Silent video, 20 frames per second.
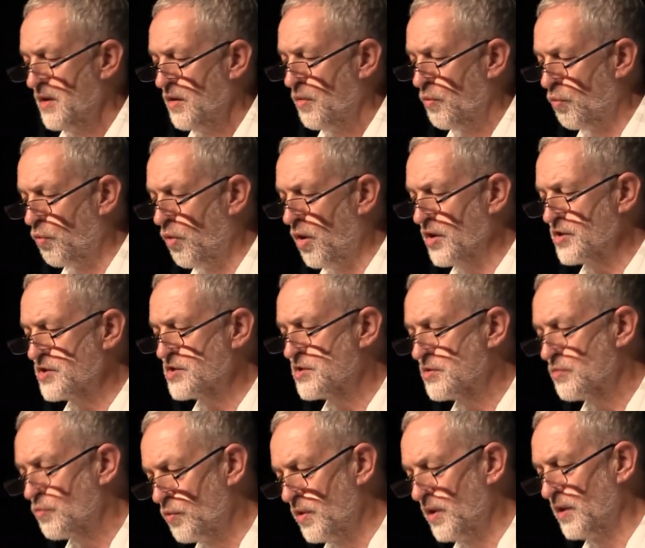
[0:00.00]
what
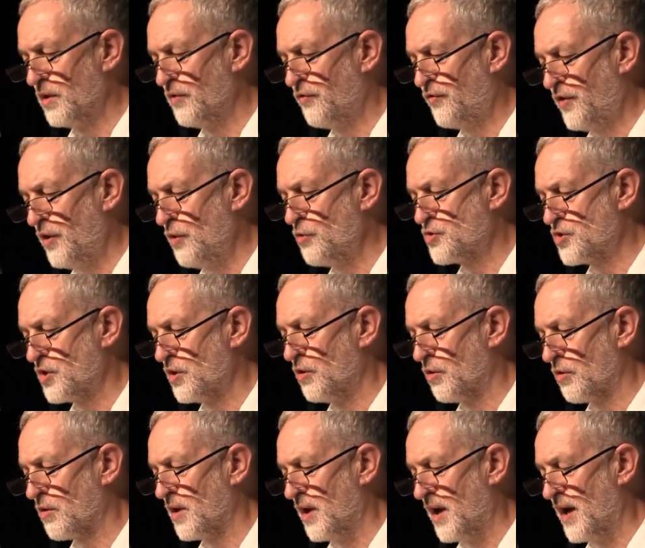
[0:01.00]
will the future
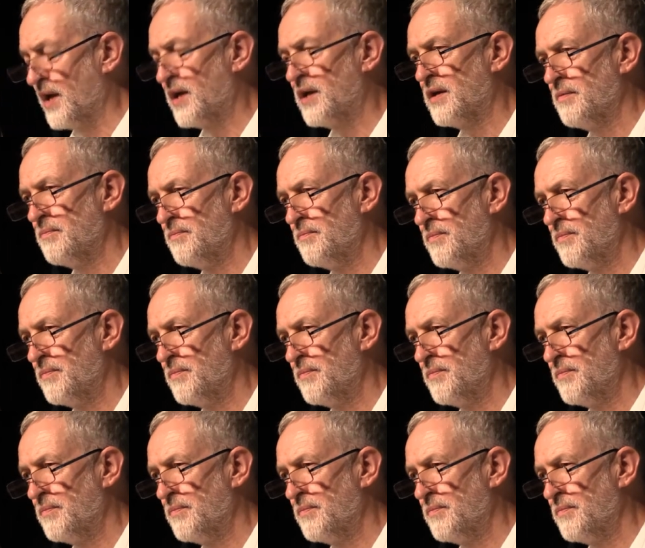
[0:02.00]
look like